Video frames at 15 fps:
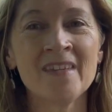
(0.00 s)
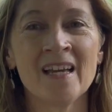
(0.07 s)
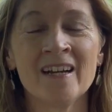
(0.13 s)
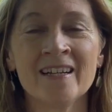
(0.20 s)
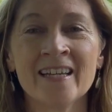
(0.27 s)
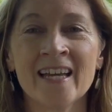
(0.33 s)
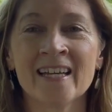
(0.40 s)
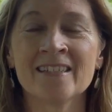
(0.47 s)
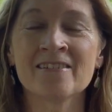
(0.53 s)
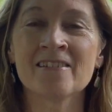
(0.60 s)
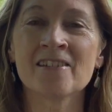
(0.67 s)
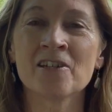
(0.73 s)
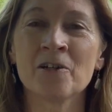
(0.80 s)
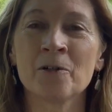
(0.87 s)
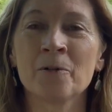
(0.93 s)
again.
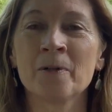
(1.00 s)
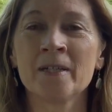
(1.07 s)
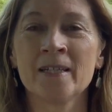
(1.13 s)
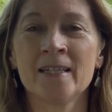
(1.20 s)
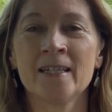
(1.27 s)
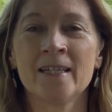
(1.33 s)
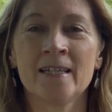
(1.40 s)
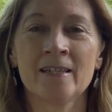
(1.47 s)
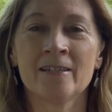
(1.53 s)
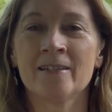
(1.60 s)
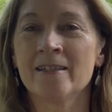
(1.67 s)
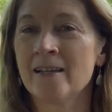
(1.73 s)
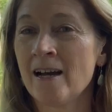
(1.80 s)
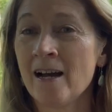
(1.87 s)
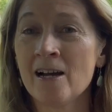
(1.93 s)
So
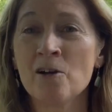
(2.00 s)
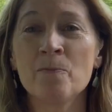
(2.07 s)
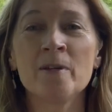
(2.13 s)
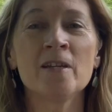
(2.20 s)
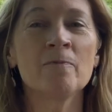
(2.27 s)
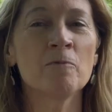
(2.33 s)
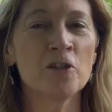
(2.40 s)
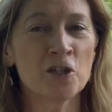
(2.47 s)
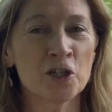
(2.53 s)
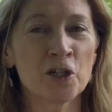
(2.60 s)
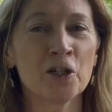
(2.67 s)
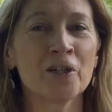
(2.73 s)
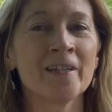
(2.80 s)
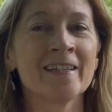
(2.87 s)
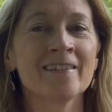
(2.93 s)
I'll be
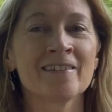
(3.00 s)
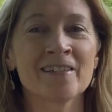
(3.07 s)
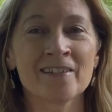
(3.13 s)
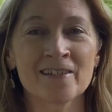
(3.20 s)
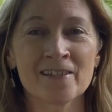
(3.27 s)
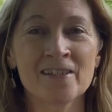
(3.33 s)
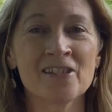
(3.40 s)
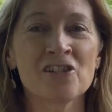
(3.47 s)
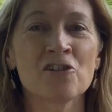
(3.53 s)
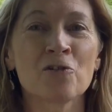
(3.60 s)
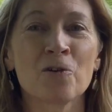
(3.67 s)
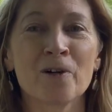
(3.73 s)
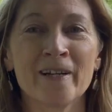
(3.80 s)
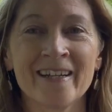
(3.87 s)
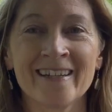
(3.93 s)
returning to this
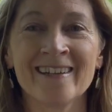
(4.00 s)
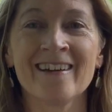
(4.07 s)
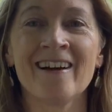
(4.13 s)
story